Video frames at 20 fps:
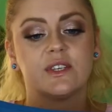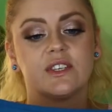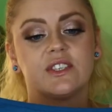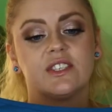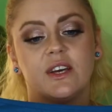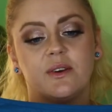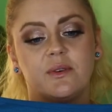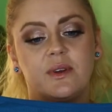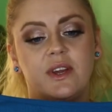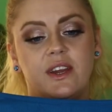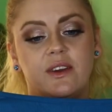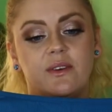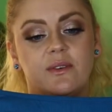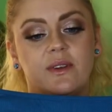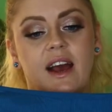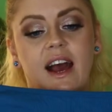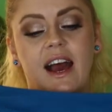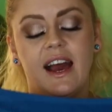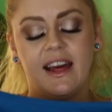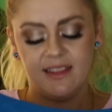are so cute.
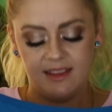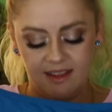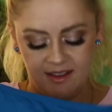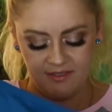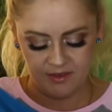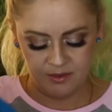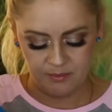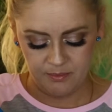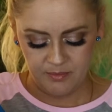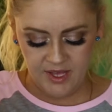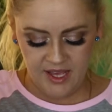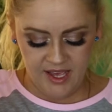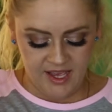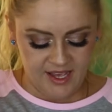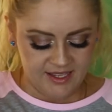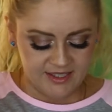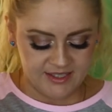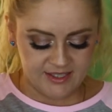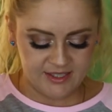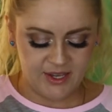I love them.
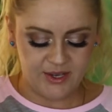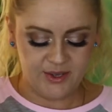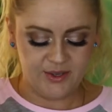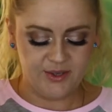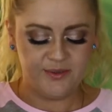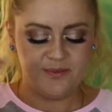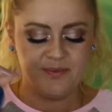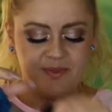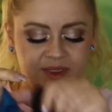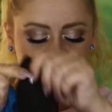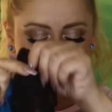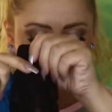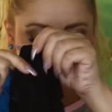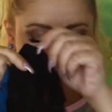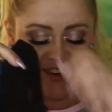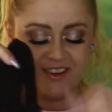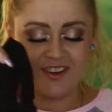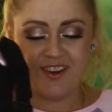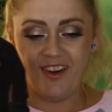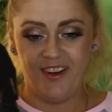So
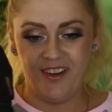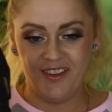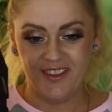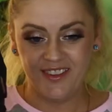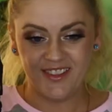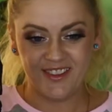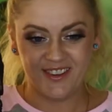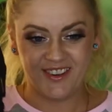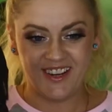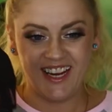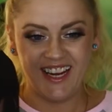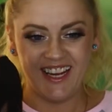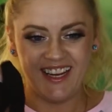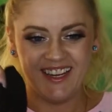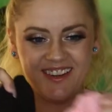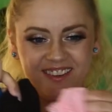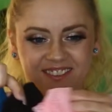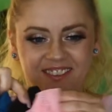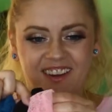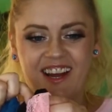here are all three
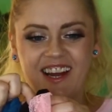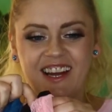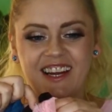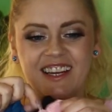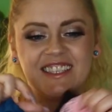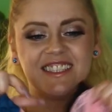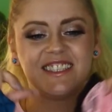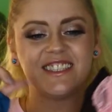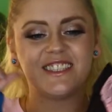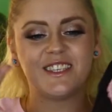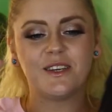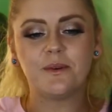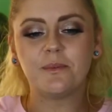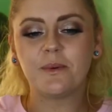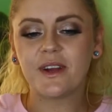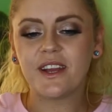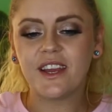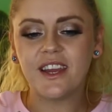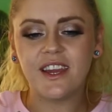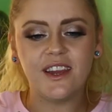underwear.
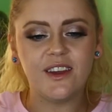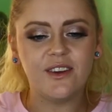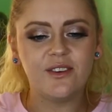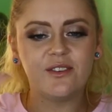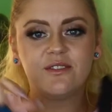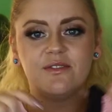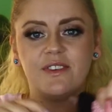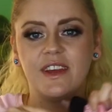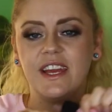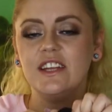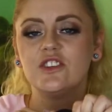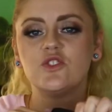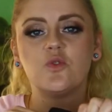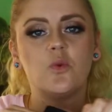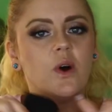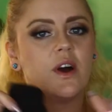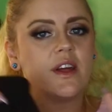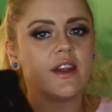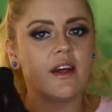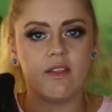Super cute. Each
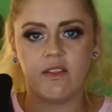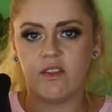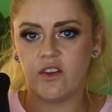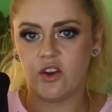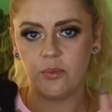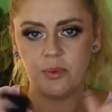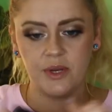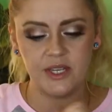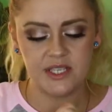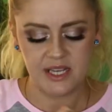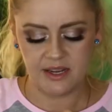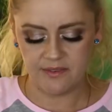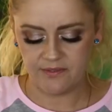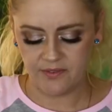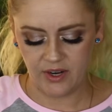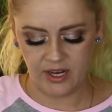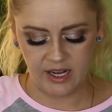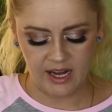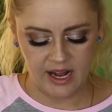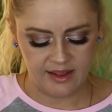one a little bit
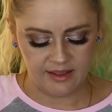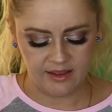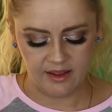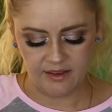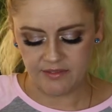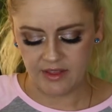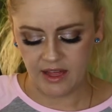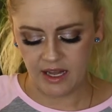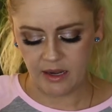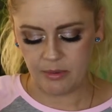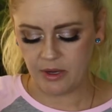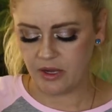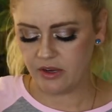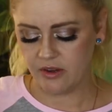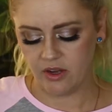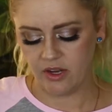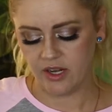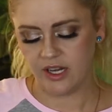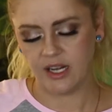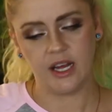different. I love that about
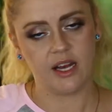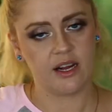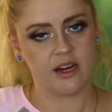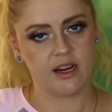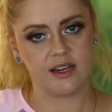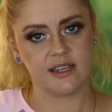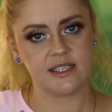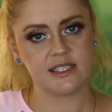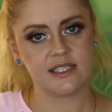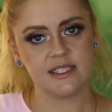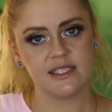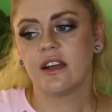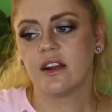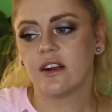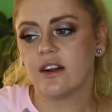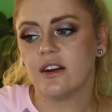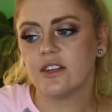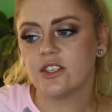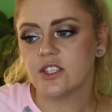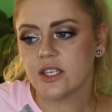Knotty Knickers. So you're
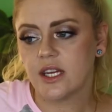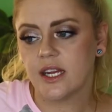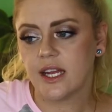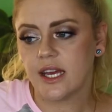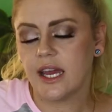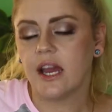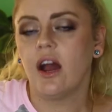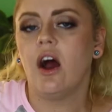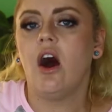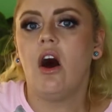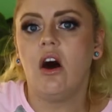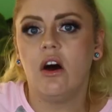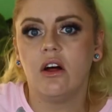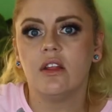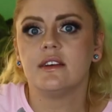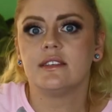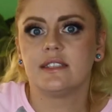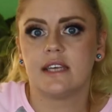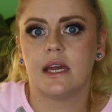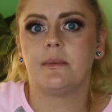not just going to get all
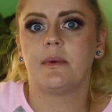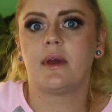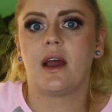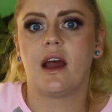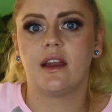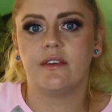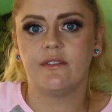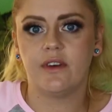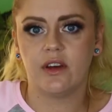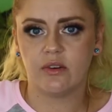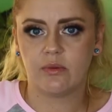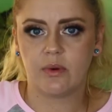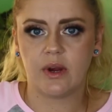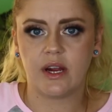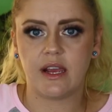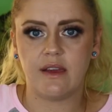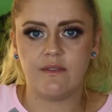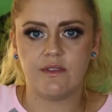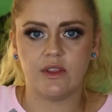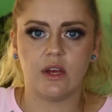the same kind of underwear,
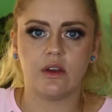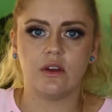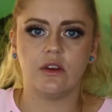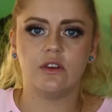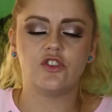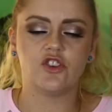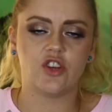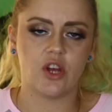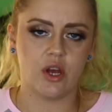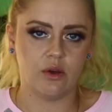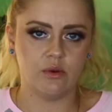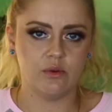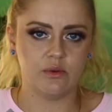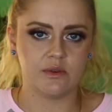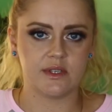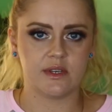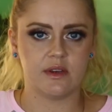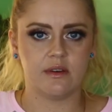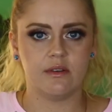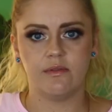even though you
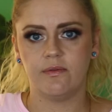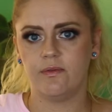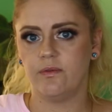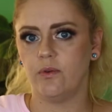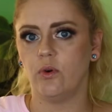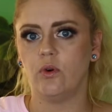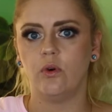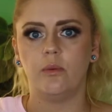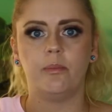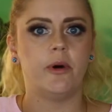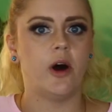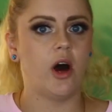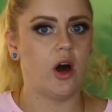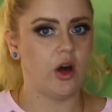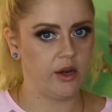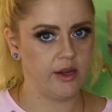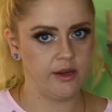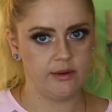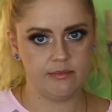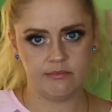chose a full
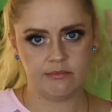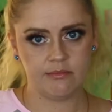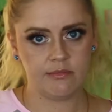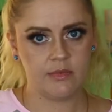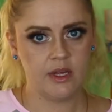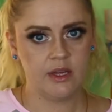bottom